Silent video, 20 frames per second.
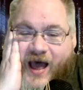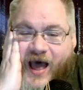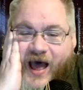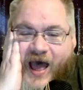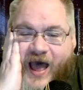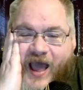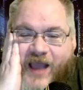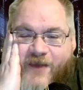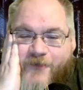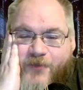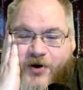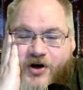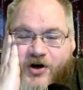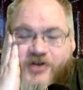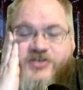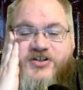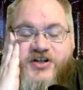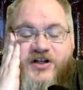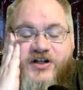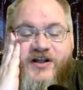I
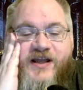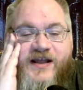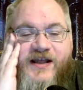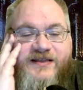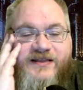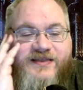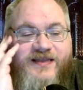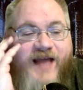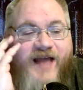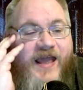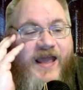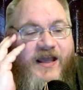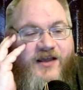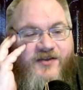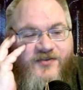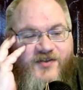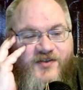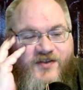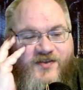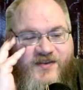personally like
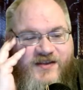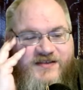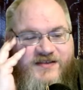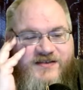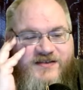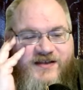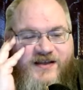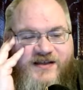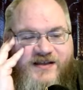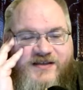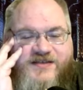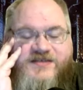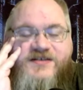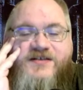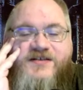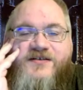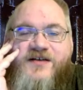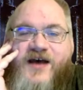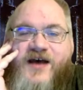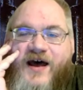that this
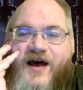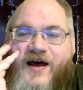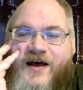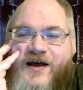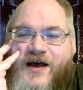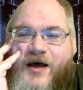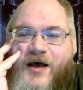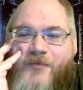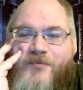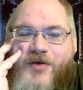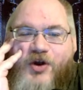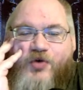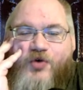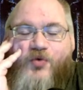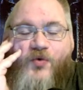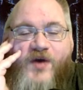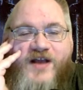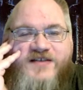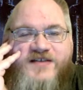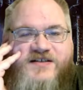is uh, a bit
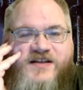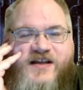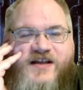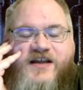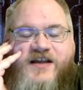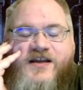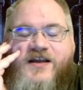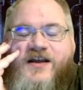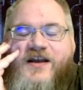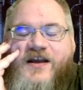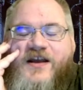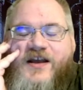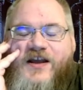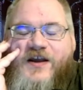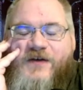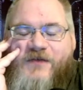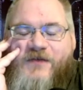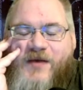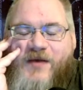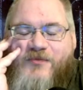rustic.
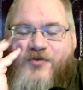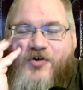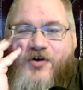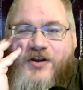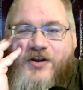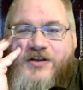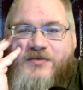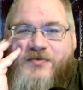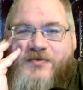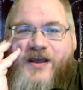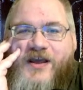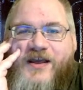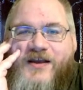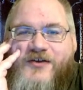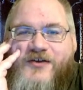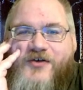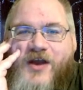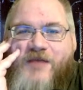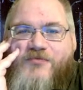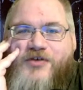If I'm going to be
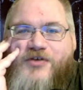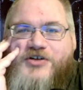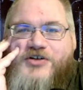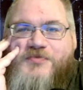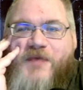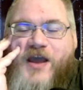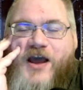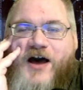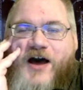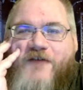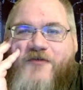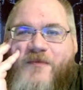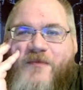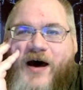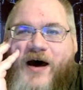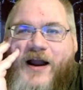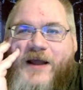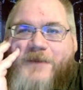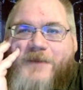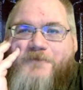well, honestly, British so do
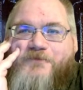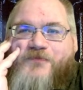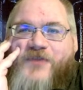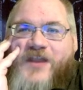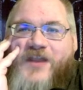I. I